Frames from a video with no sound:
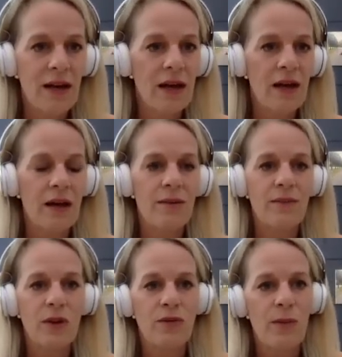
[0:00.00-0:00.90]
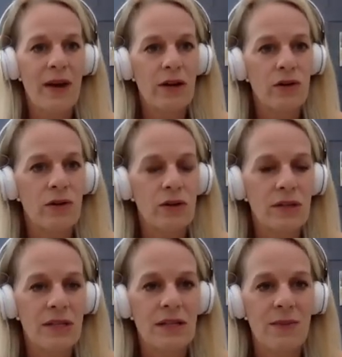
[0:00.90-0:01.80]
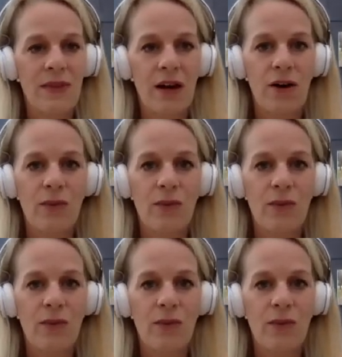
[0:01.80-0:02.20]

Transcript: the medical system there.